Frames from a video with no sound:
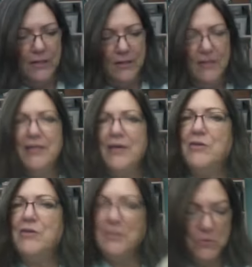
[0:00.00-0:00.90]
the
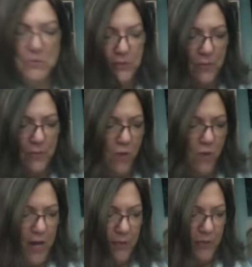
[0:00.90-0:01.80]
areas that were supposed to be
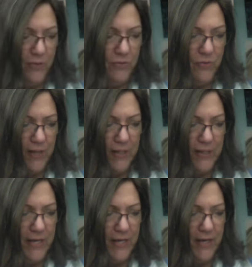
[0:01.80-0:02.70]
white, blue, and trying to
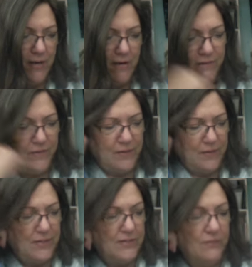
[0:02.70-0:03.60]
take it off, and
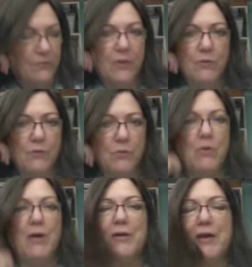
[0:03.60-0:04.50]
it doesn't really work
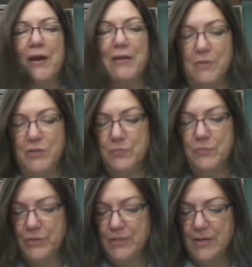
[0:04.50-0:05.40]
with watercolor. Once you
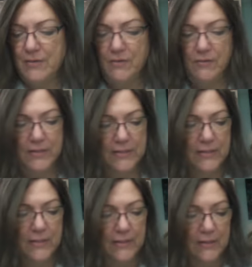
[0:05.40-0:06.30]
put it down there, it's
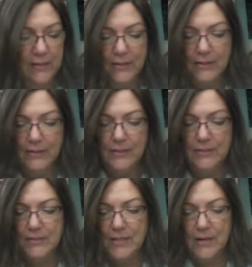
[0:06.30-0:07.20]

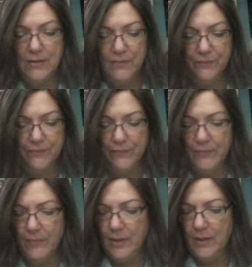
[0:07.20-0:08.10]
there.
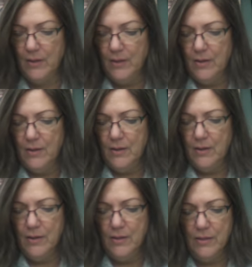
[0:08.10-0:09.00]

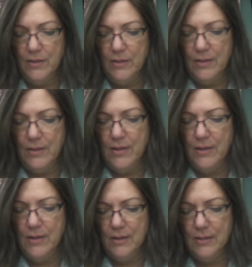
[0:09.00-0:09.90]
And
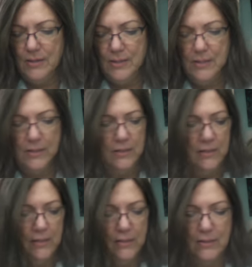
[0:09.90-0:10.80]
then I
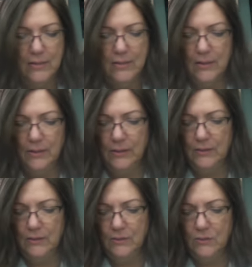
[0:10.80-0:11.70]
did a
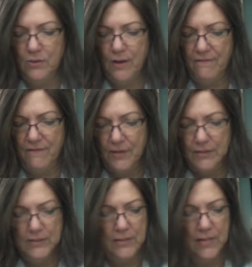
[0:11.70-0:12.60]
little
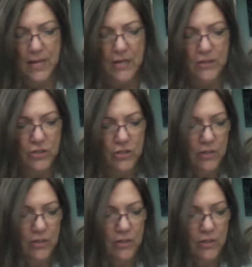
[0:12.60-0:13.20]
graphite sketch